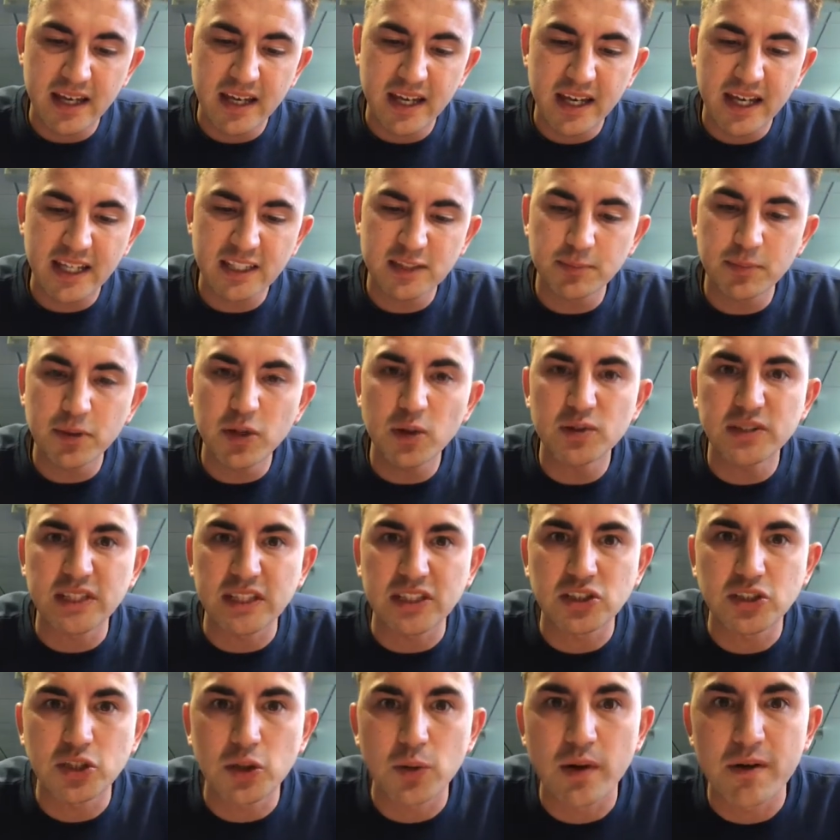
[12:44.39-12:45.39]
is music
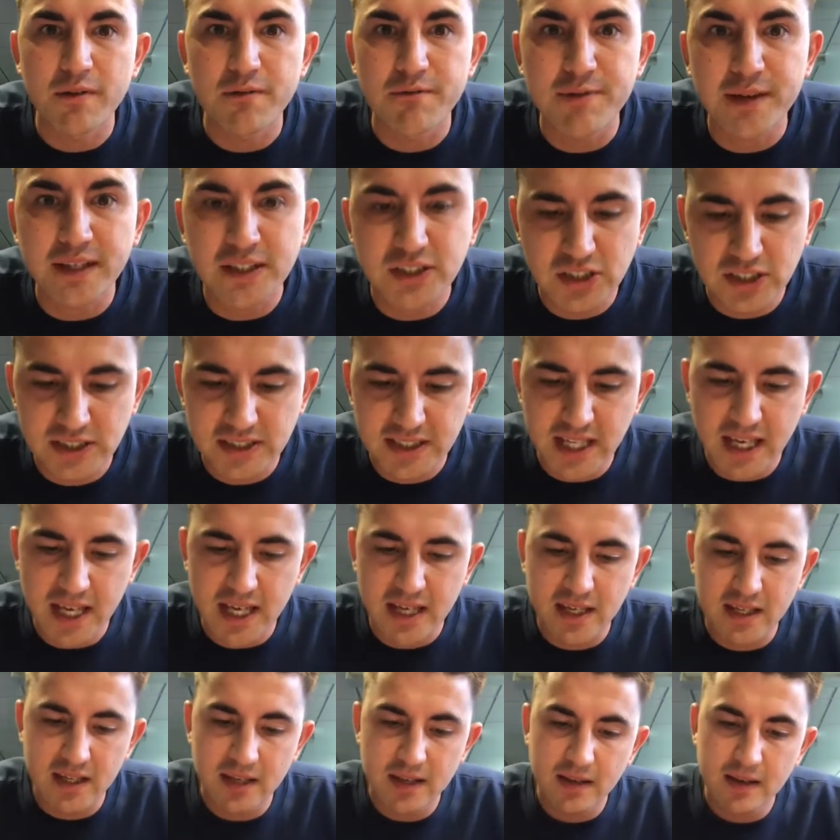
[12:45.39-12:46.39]
to a witch's
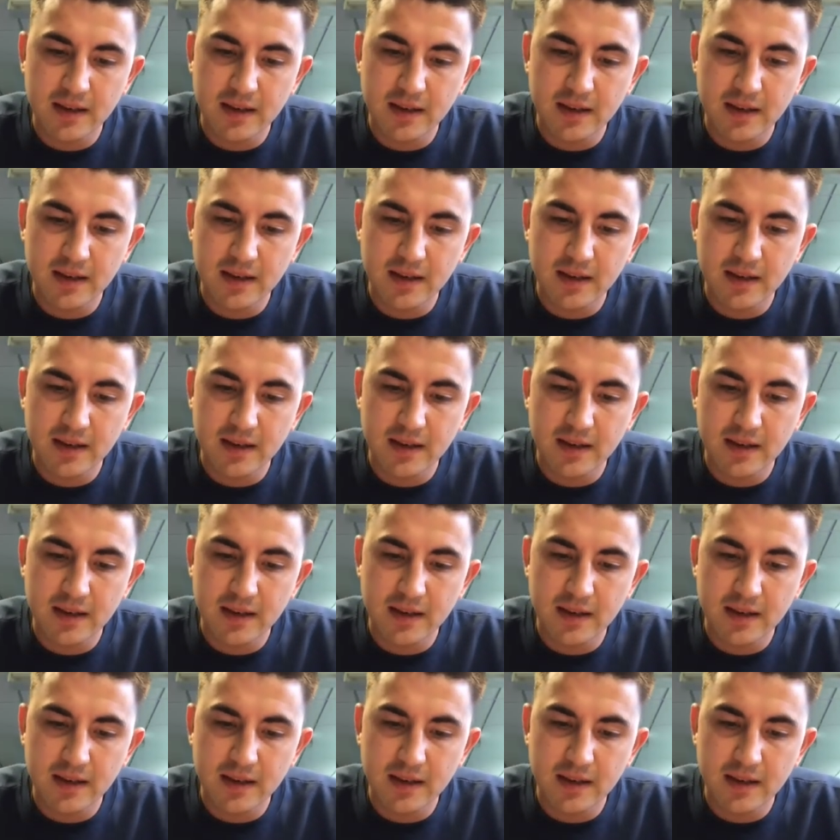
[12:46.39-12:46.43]
ear.